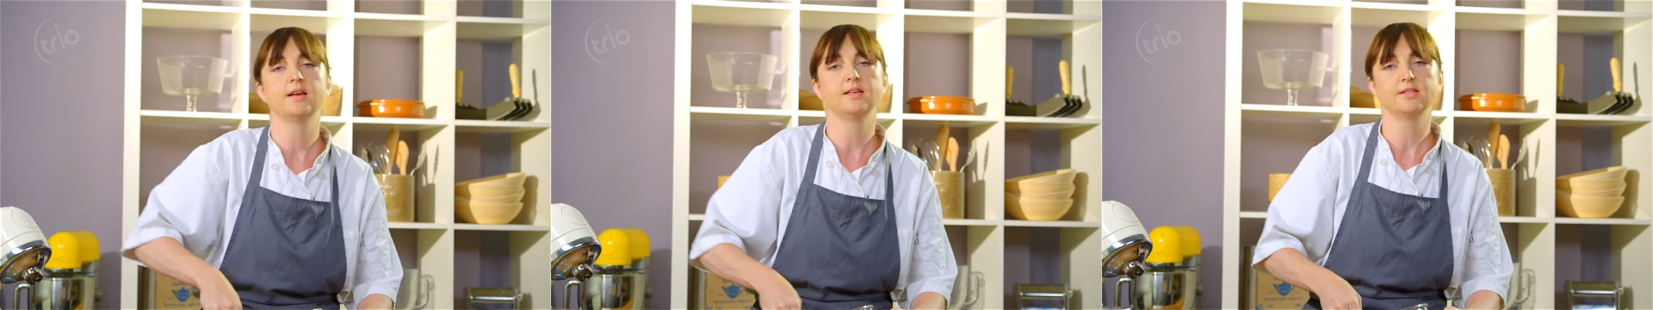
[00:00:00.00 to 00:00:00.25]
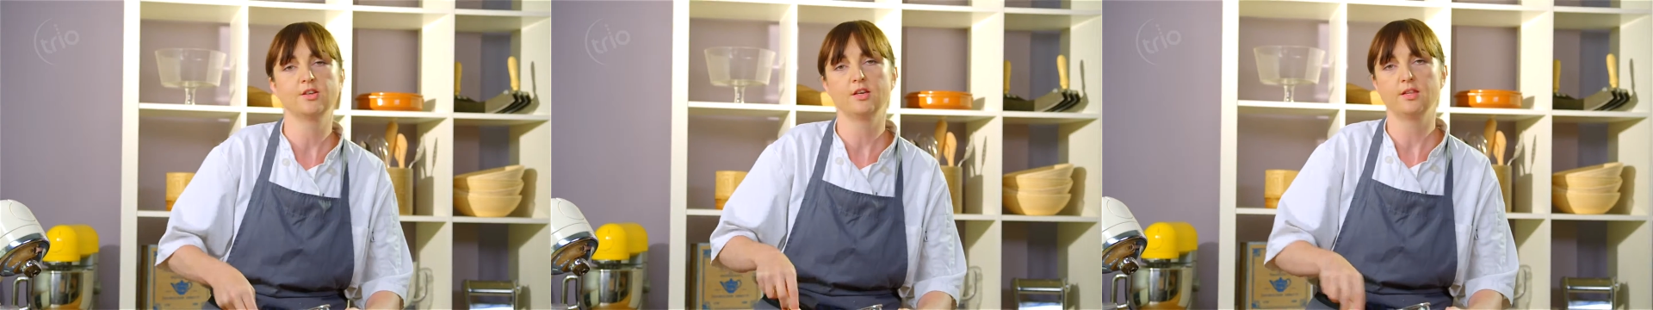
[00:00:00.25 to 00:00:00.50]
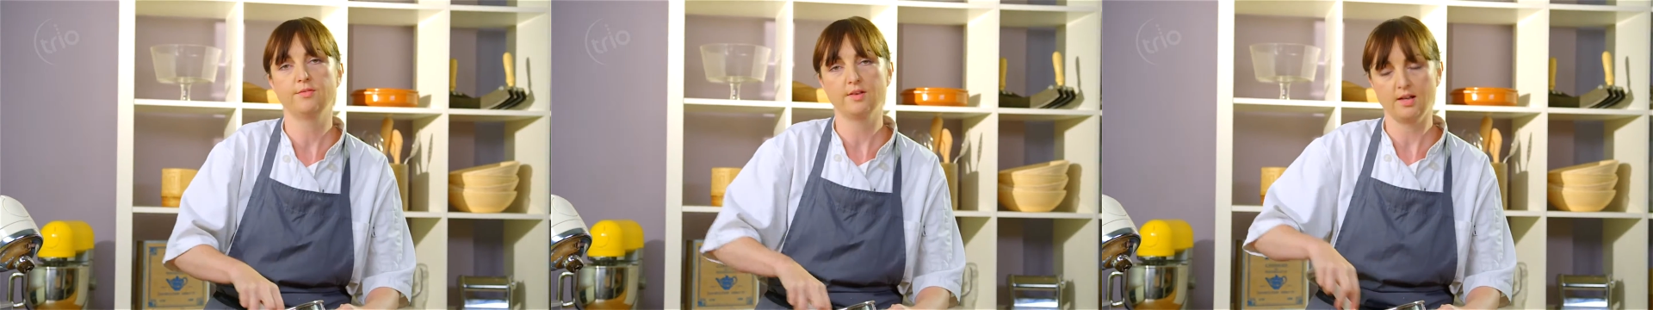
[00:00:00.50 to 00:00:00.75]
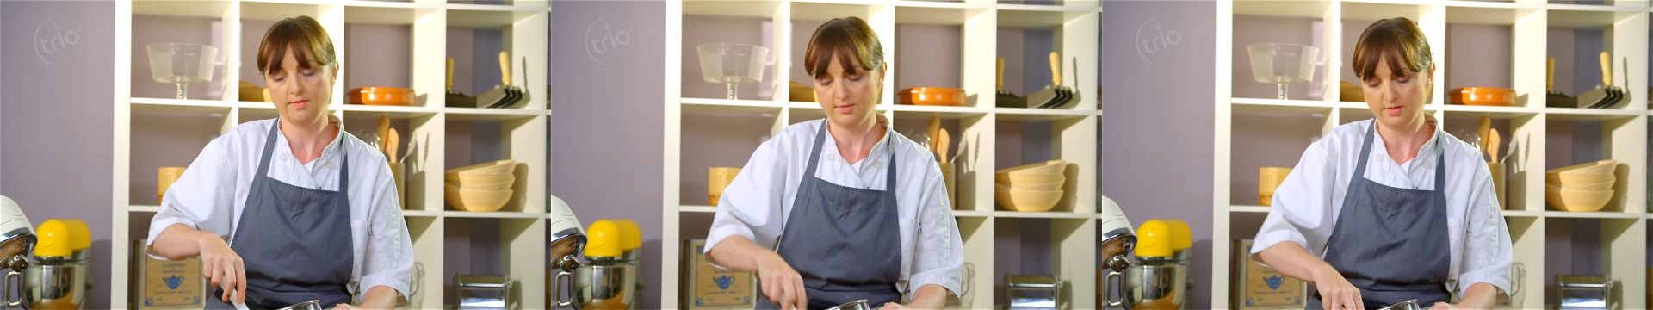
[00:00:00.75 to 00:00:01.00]
nice earthy
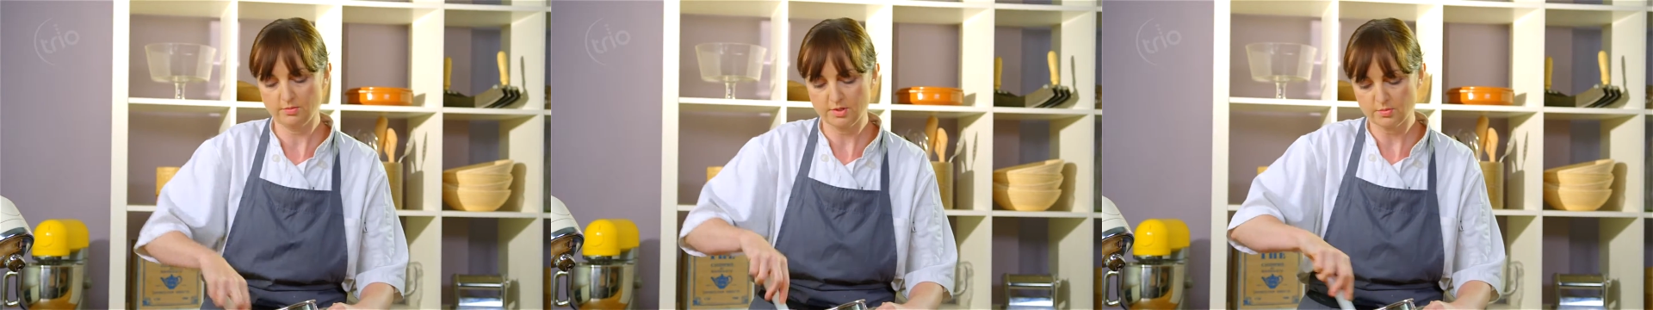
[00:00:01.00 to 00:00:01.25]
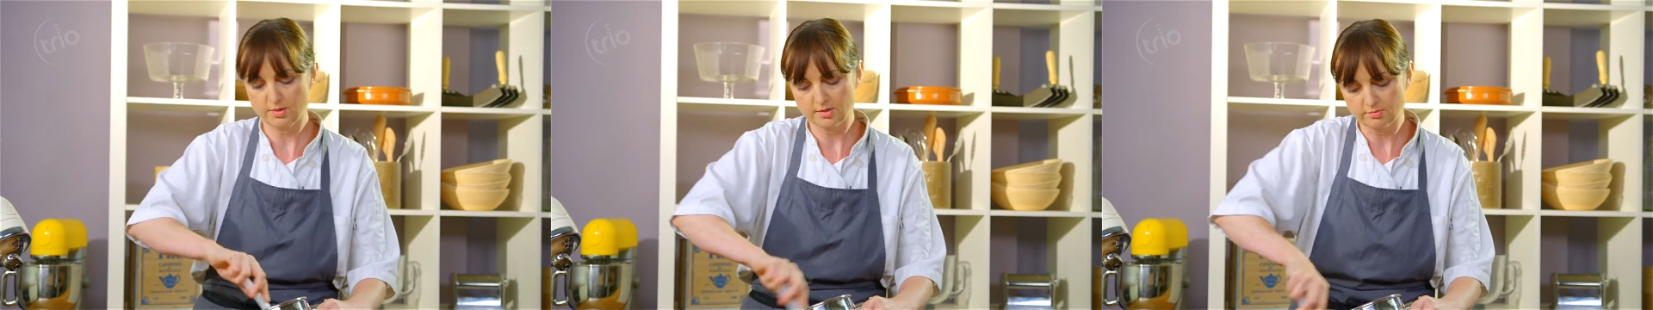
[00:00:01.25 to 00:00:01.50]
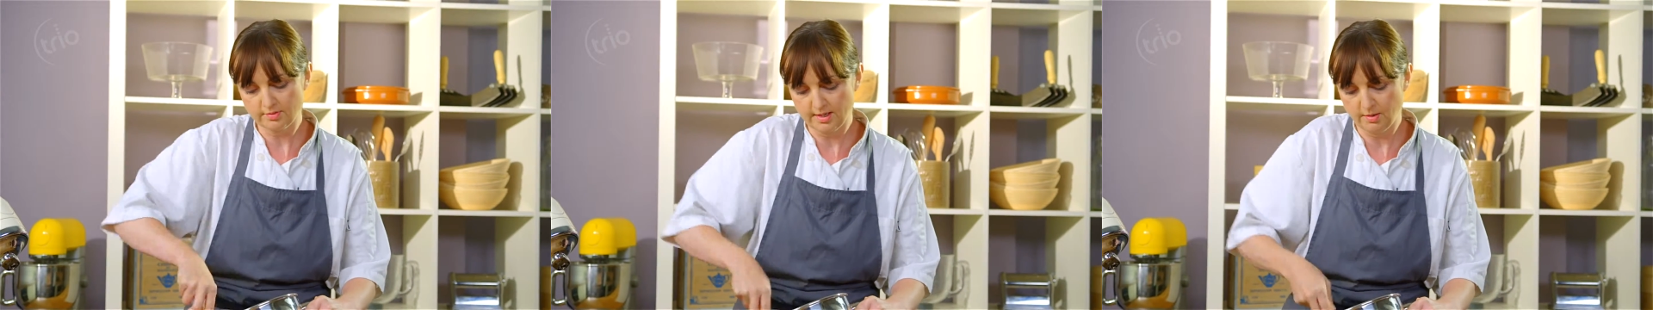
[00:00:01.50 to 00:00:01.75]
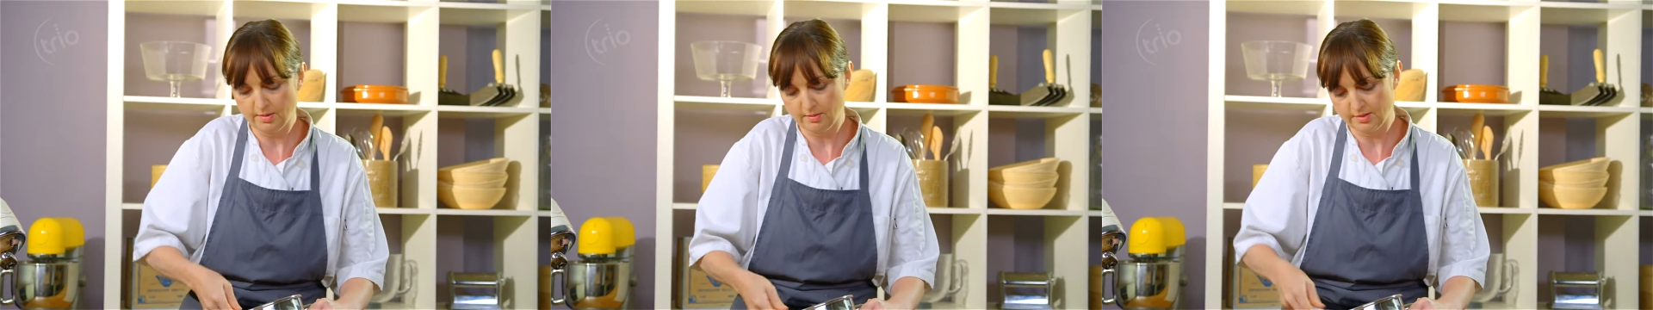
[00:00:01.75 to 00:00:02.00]
flavour which works
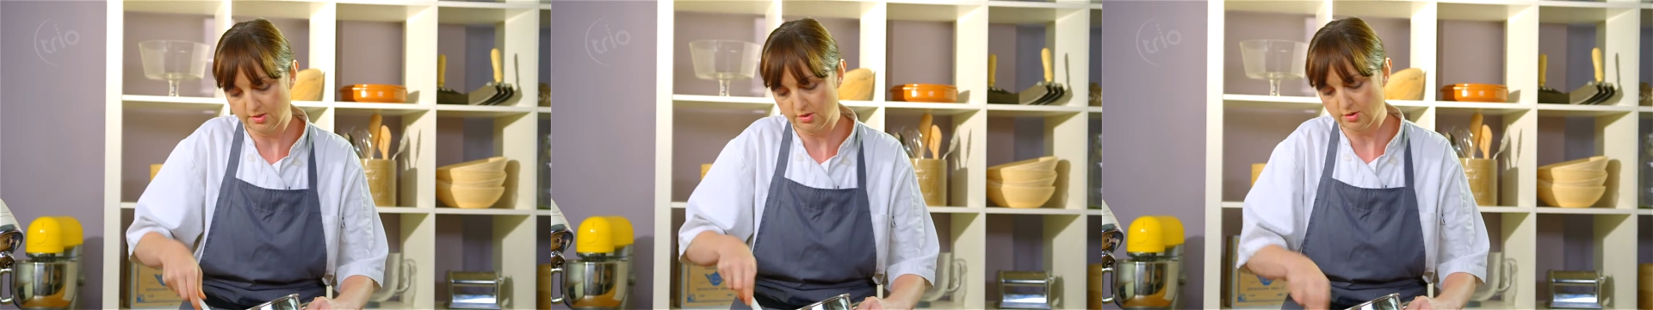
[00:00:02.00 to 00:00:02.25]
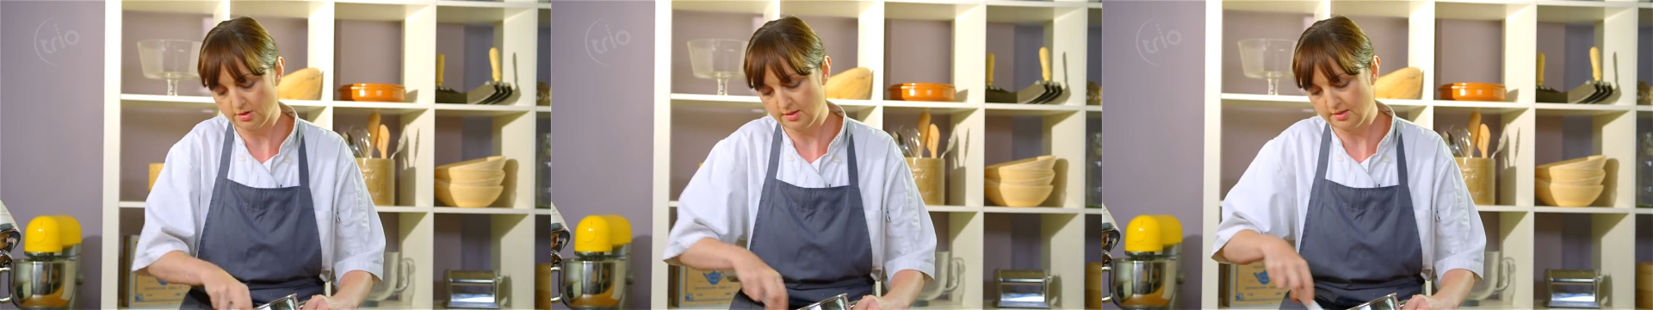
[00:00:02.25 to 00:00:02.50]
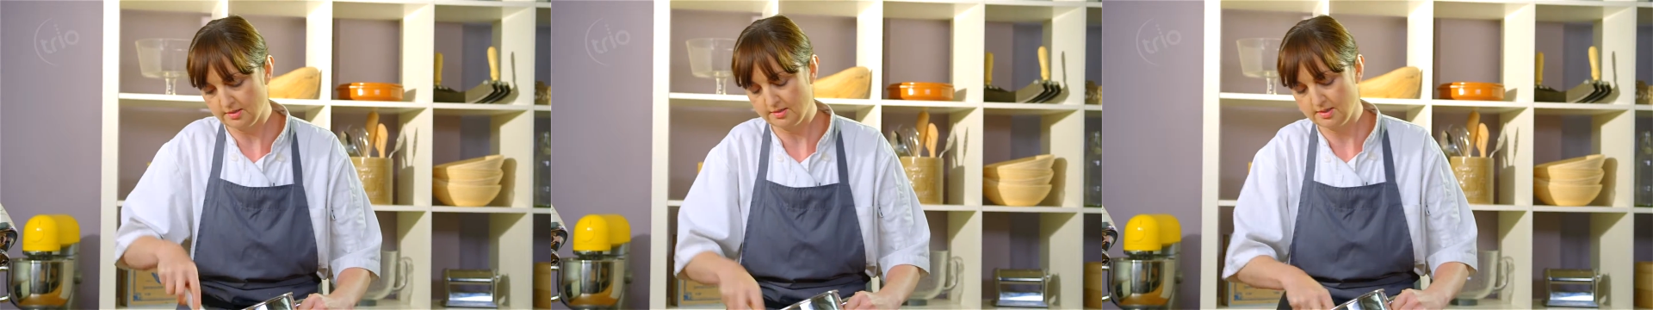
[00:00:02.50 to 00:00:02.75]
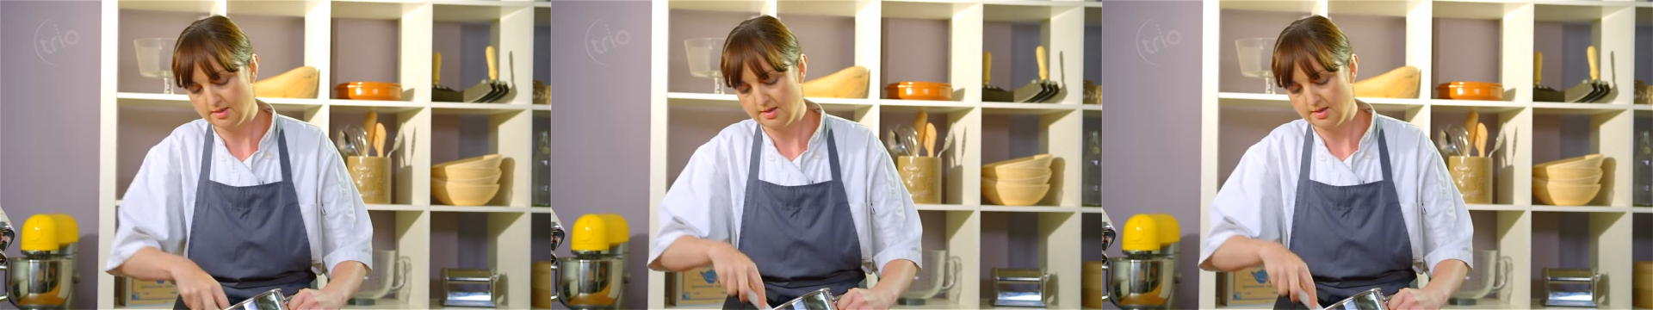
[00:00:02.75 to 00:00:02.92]
really well with the chocolate.